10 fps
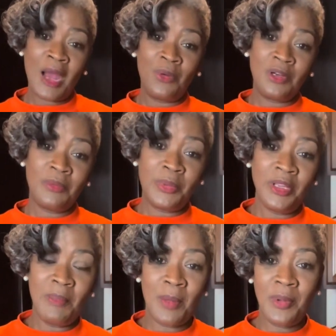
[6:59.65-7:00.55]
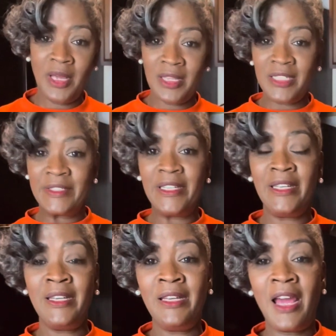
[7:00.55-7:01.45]
I will complete my PhD
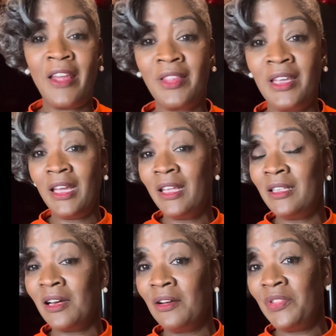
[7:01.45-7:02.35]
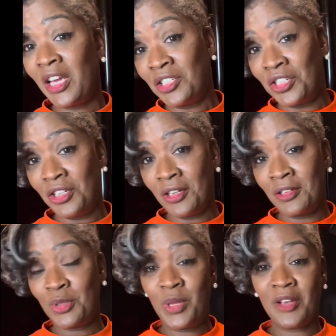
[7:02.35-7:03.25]
at end of next year,
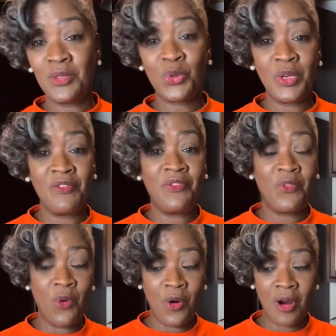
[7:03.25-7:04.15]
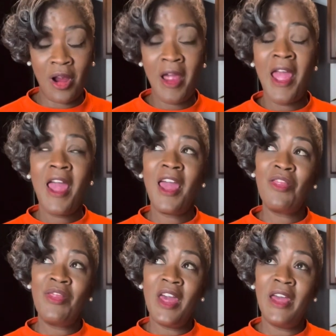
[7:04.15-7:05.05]
2024,
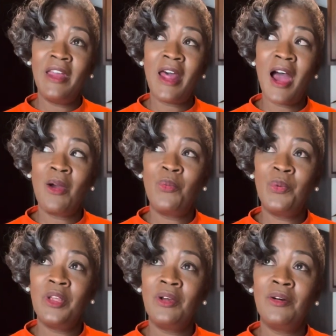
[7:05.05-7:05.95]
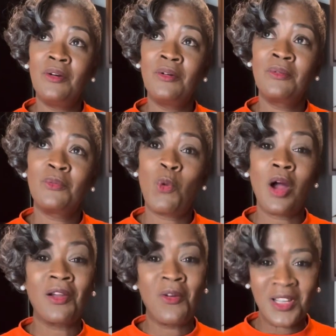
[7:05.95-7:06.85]
and then I will
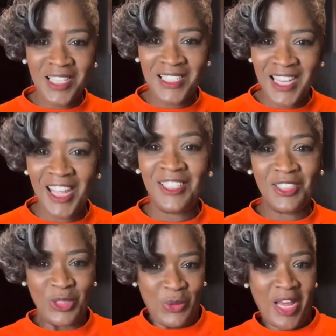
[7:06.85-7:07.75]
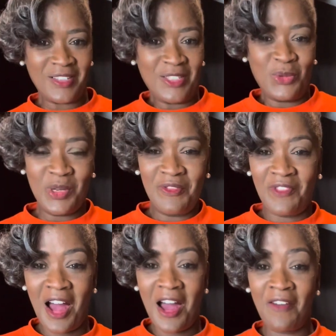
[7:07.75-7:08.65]
walk across the stage in
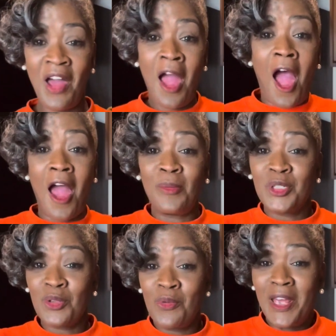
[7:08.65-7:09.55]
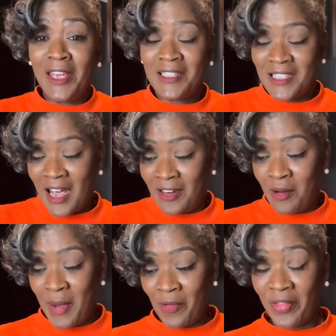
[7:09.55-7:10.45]
2025. I am so excited
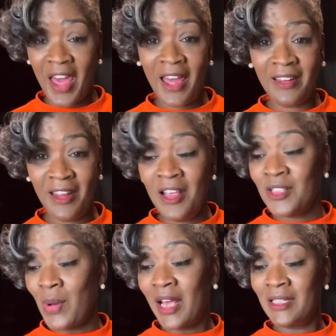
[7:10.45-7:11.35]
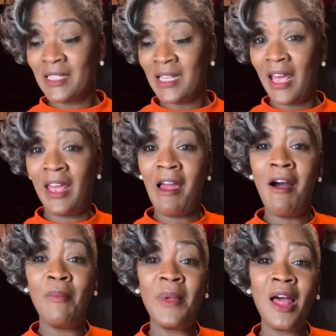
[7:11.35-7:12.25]
about that. So I can say,
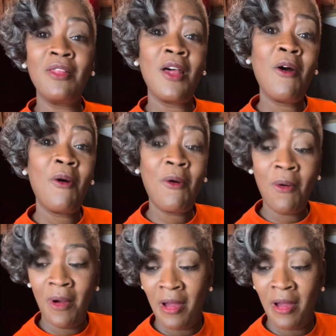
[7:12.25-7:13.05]
um, hello,